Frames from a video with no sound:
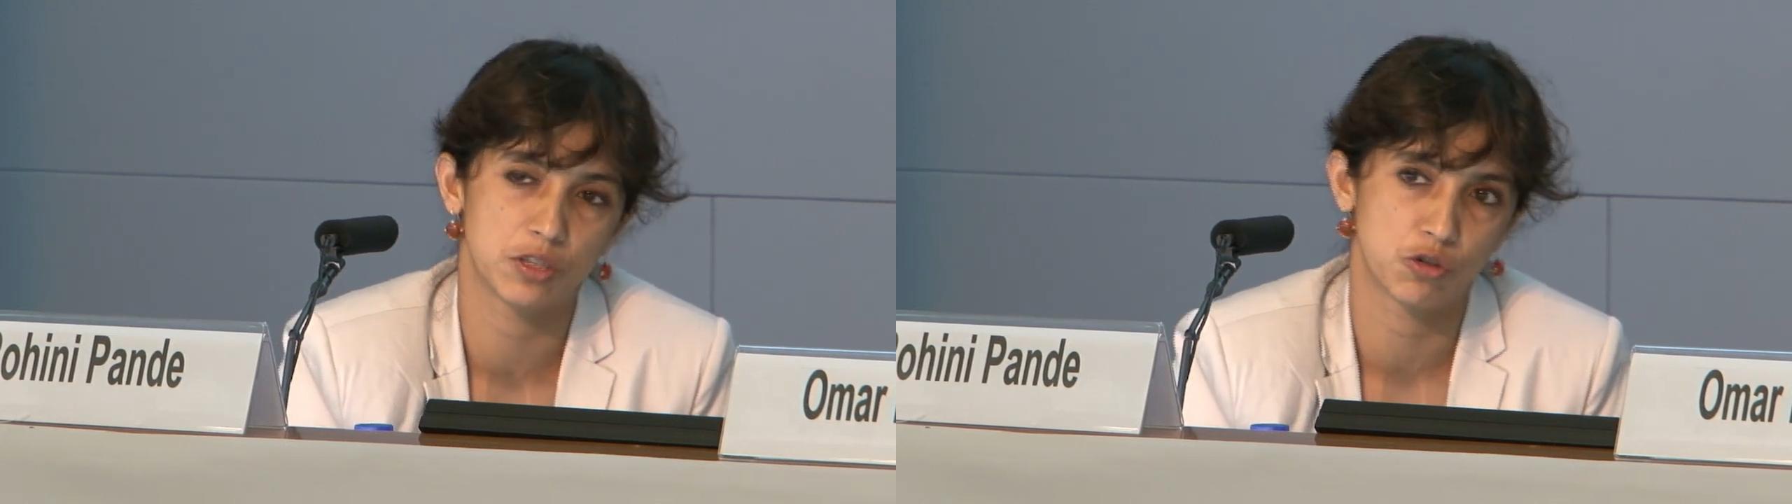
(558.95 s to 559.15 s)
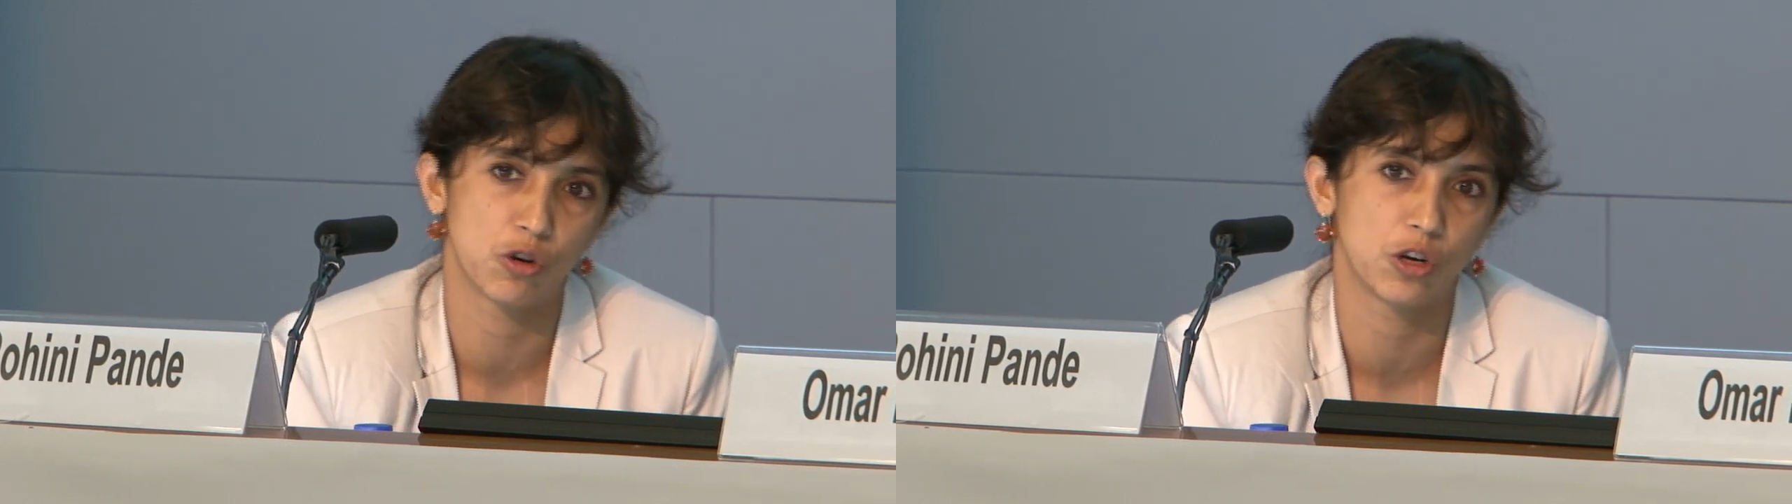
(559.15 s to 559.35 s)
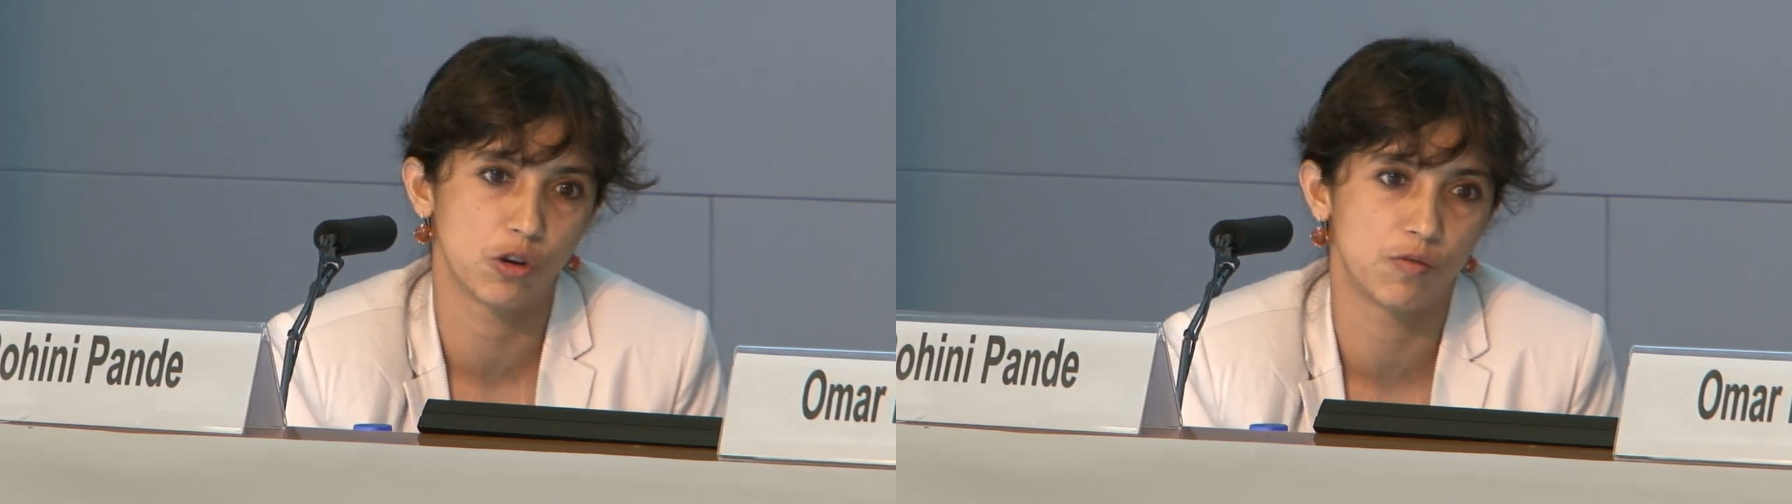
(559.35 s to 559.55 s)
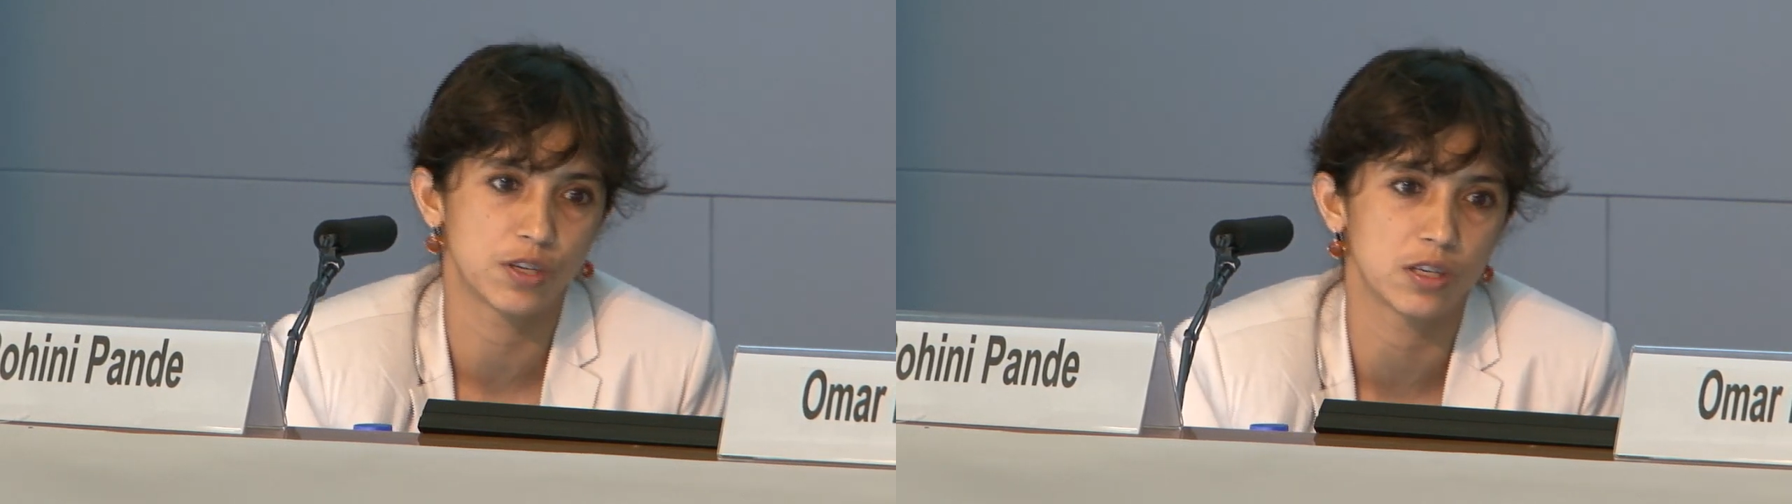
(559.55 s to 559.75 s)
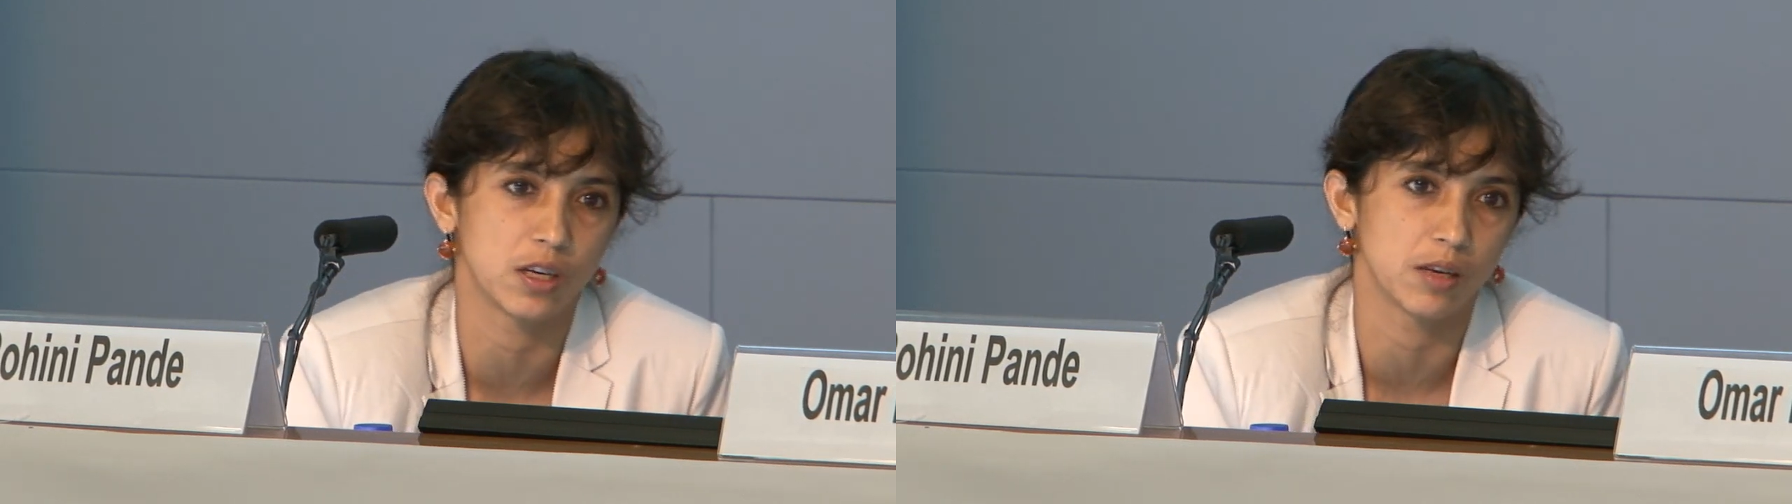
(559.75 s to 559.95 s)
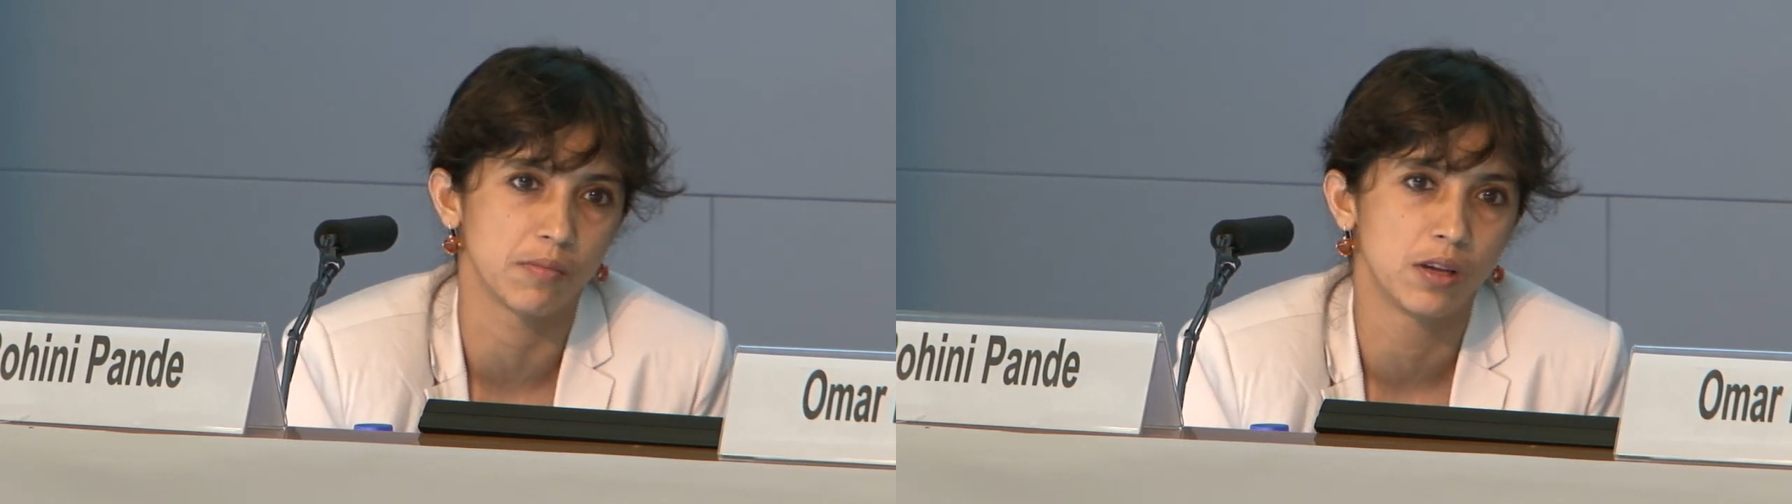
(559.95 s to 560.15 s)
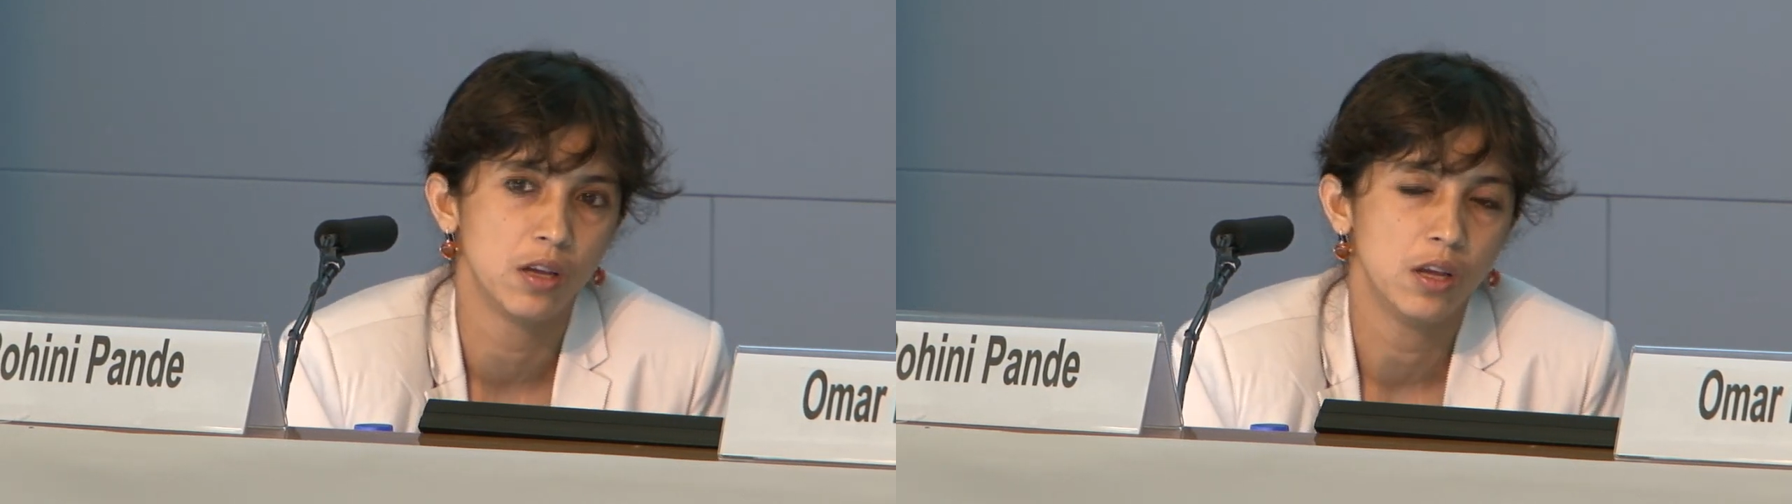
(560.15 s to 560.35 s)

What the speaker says: strongly over time.